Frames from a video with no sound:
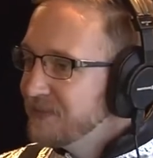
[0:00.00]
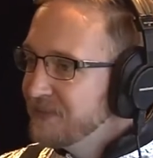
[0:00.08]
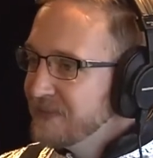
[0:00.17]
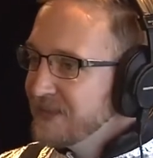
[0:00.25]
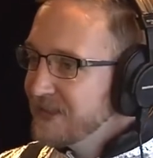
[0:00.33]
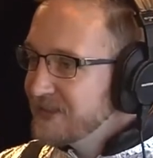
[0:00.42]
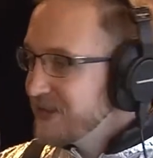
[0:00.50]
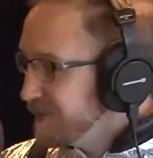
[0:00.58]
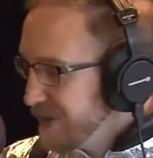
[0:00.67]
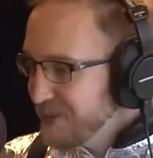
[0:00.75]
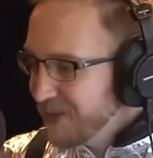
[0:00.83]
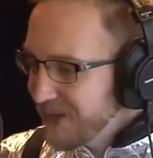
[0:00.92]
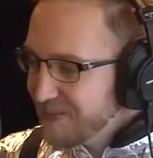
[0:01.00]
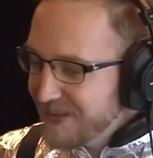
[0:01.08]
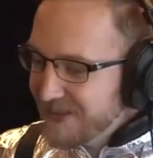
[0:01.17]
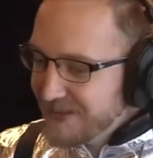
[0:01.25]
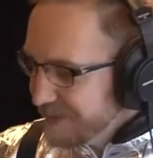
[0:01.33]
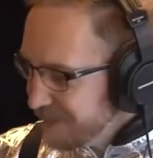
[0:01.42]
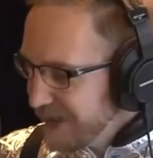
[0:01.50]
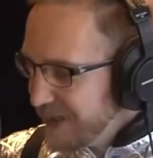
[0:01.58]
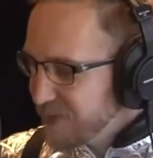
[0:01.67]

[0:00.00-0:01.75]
Because mm-hmm. like people like me that have to